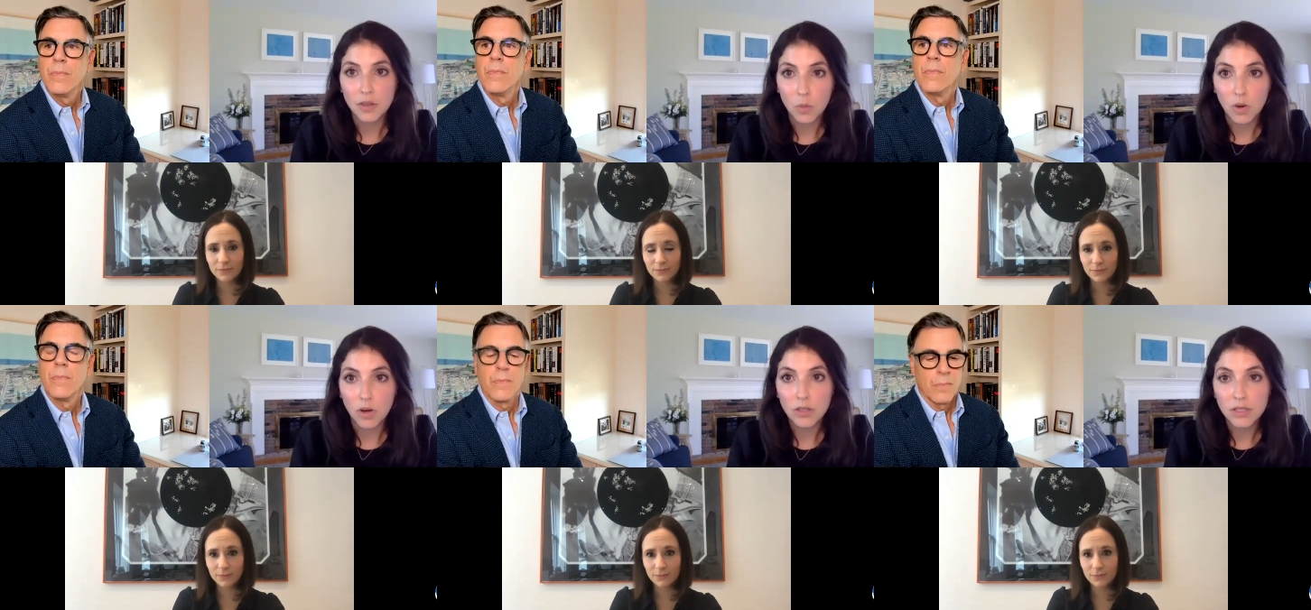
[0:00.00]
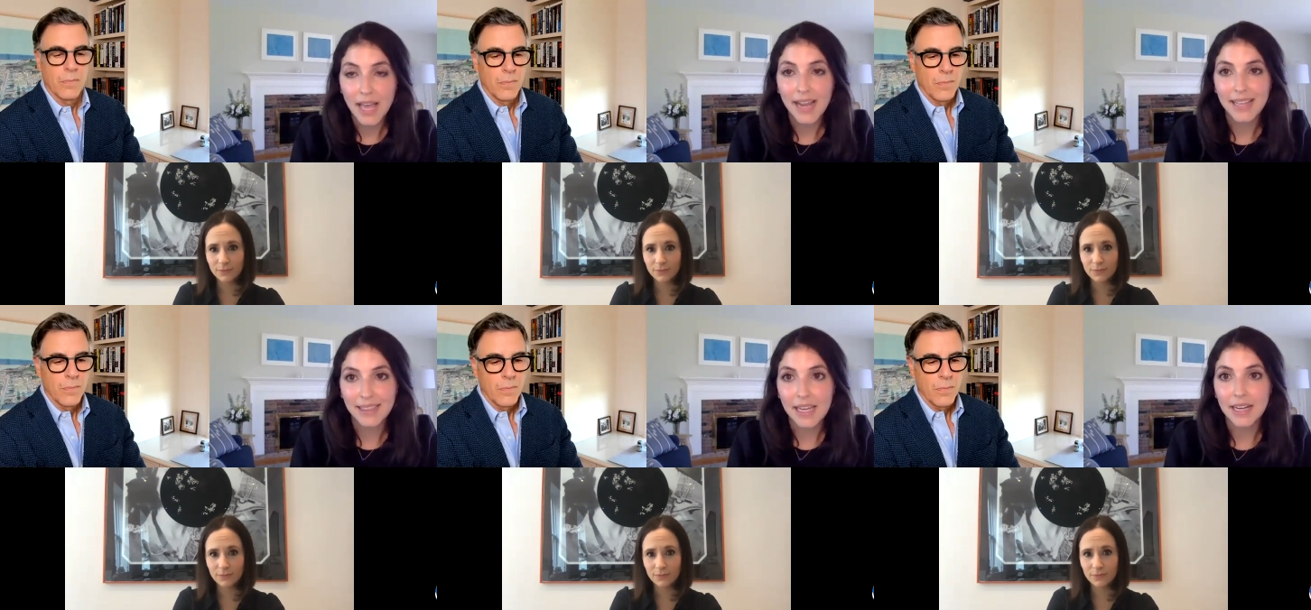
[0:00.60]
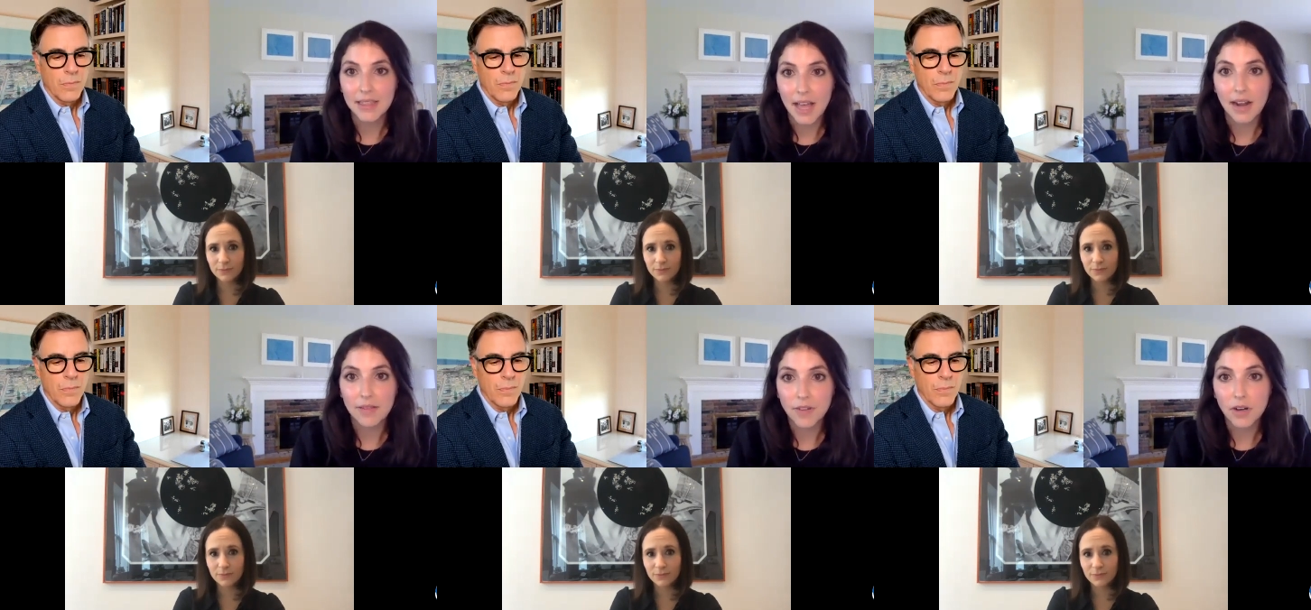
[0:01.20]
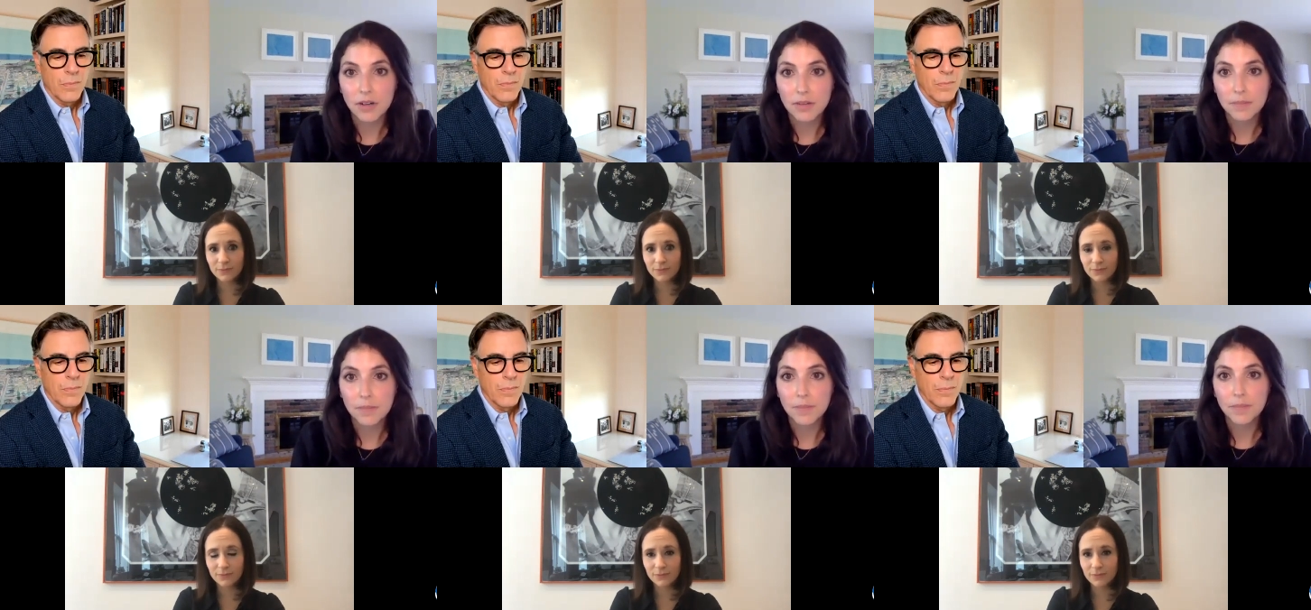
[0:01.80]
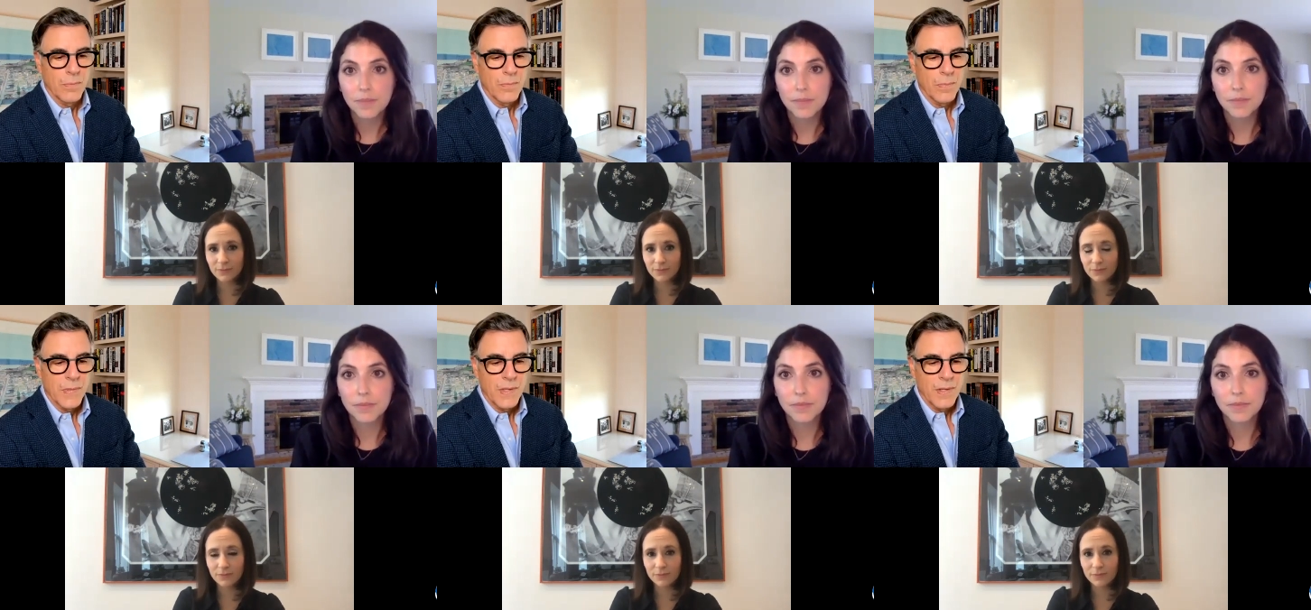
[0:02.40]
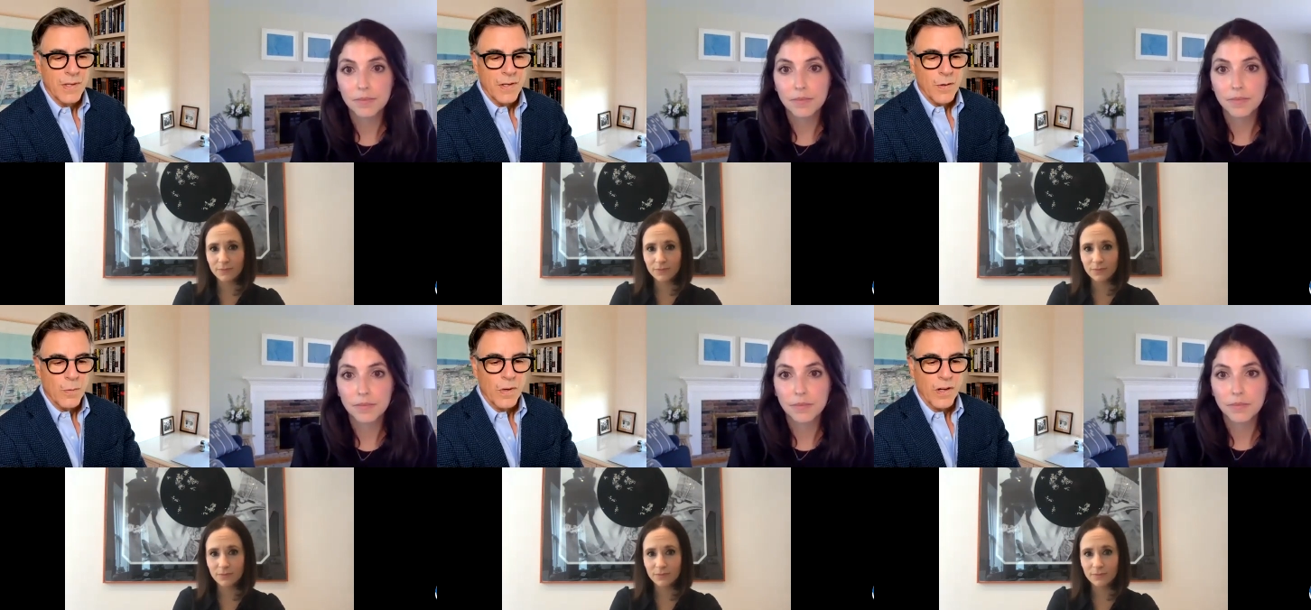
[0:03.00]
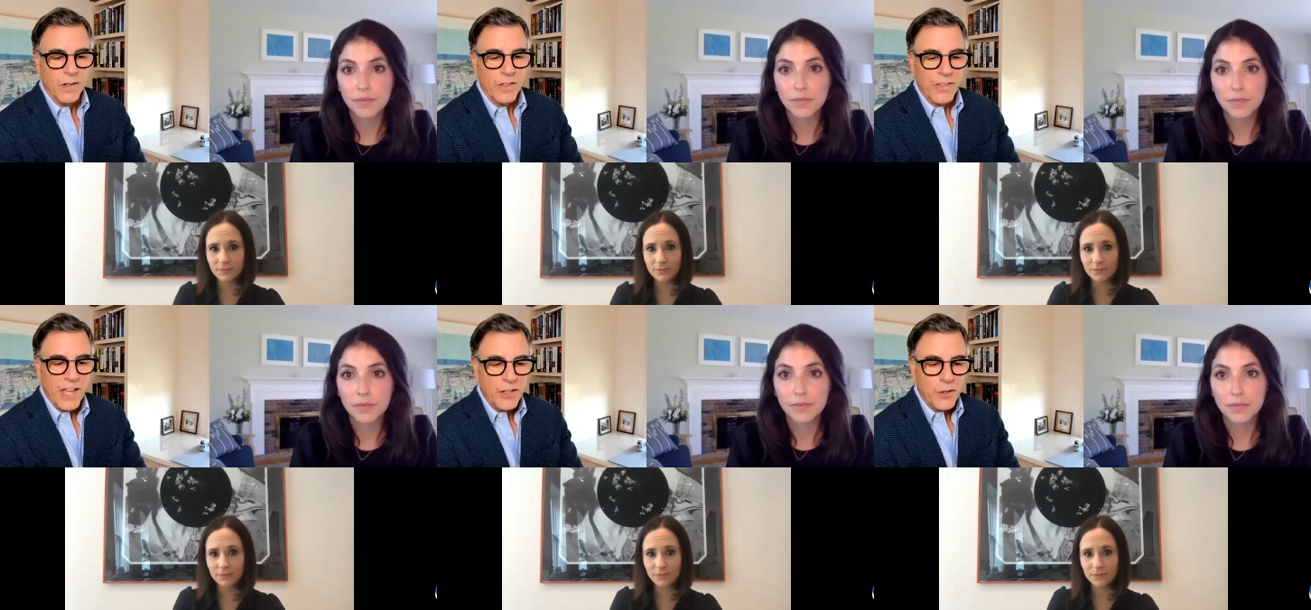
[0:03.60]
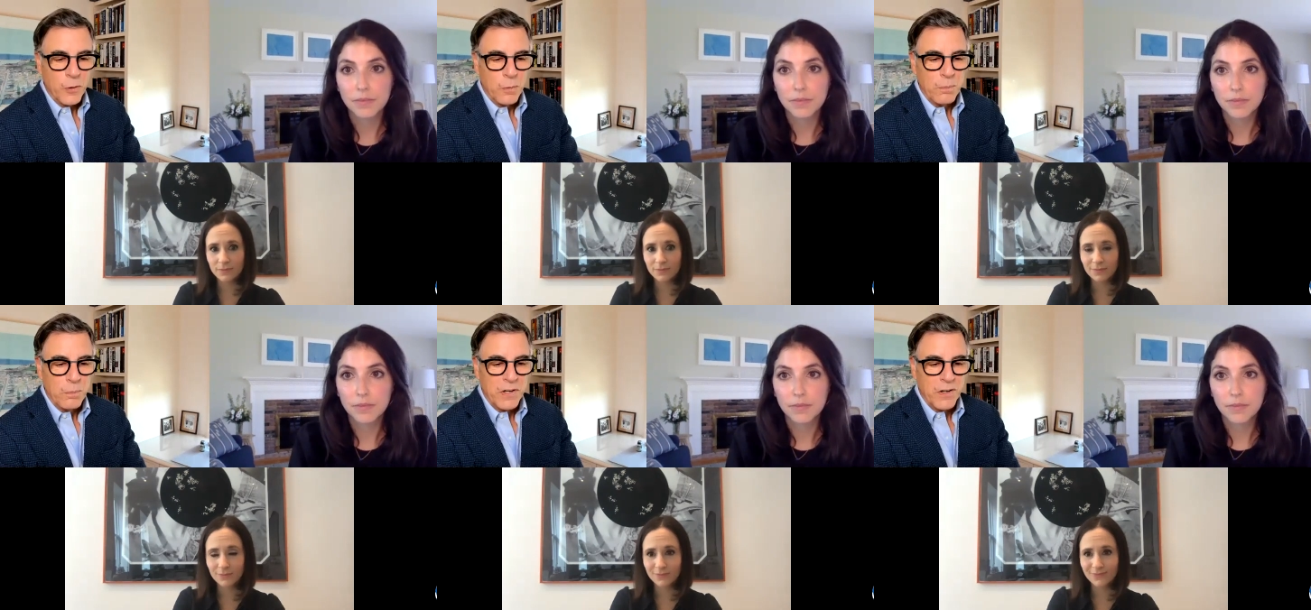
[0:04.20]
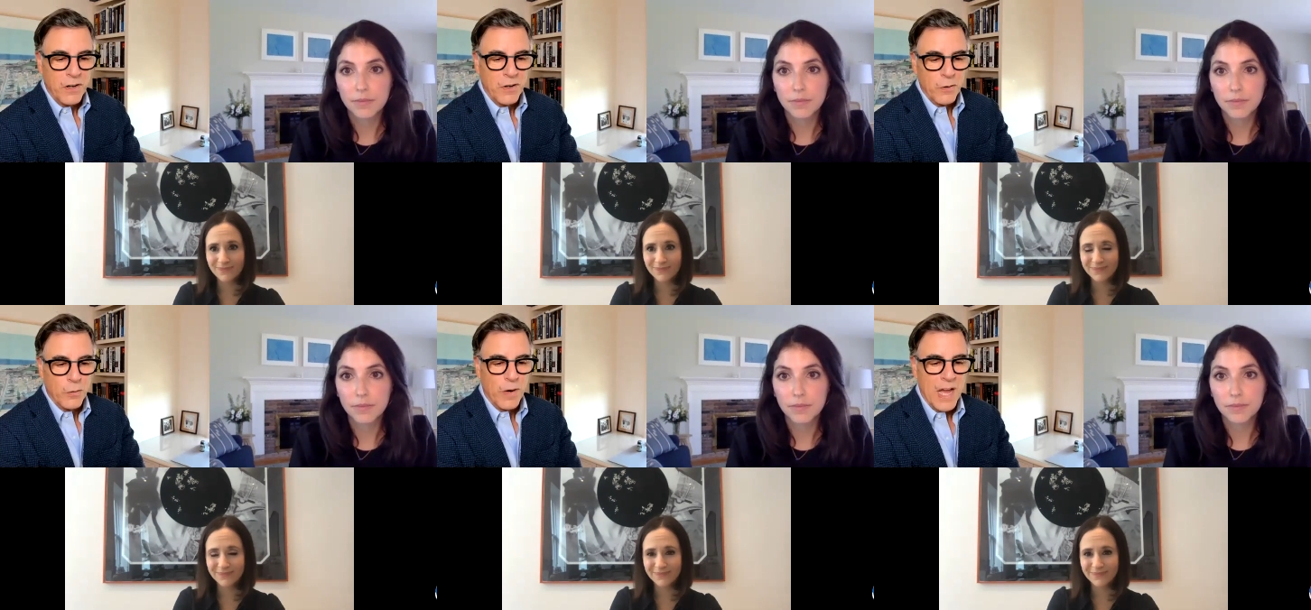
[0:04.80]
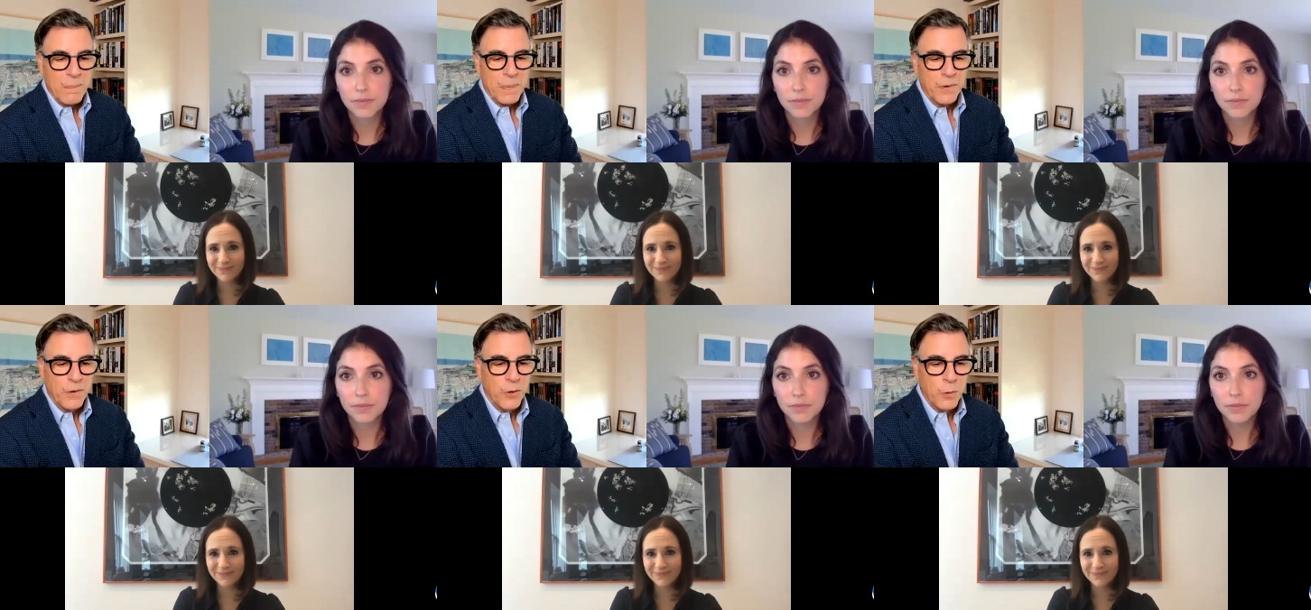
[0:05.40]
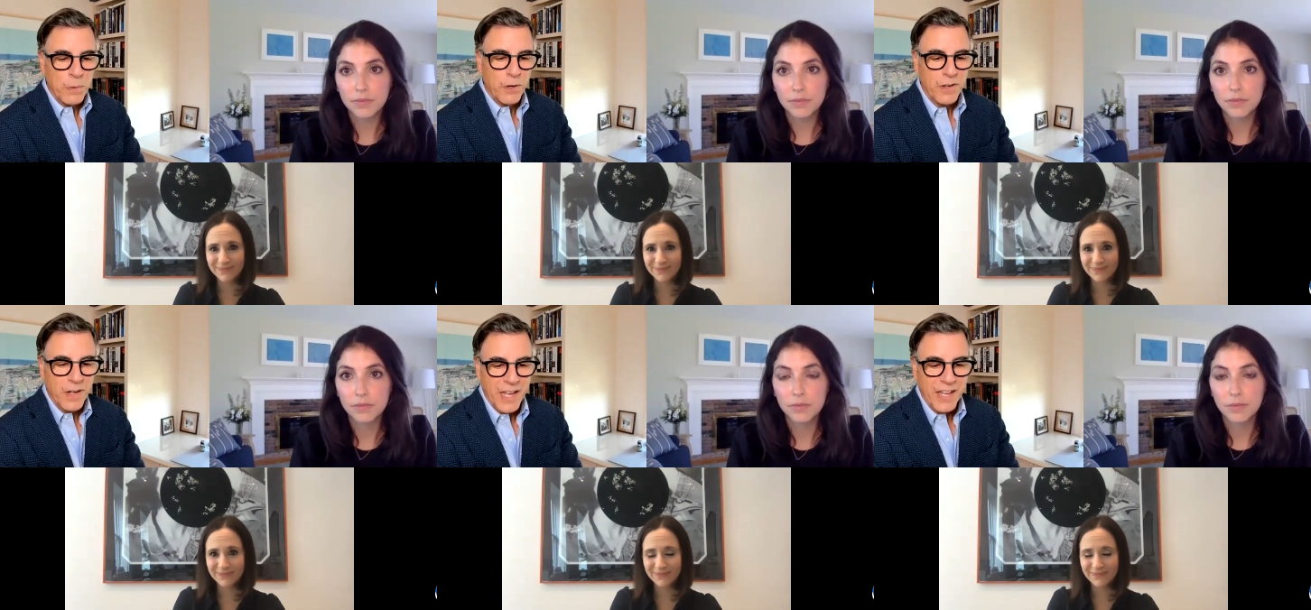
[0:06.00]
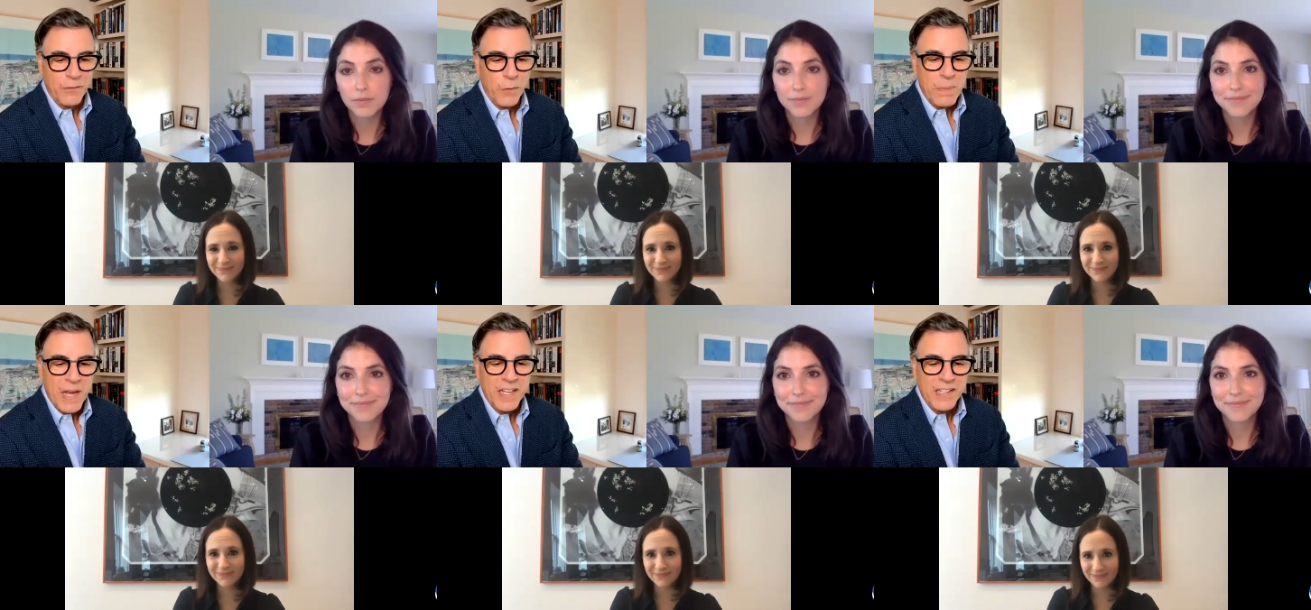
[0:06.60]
Speaker 1: in the world that can lead in that effort.
Speaker 2: Well, thank you, Mira Rapp Hooper and Rebecca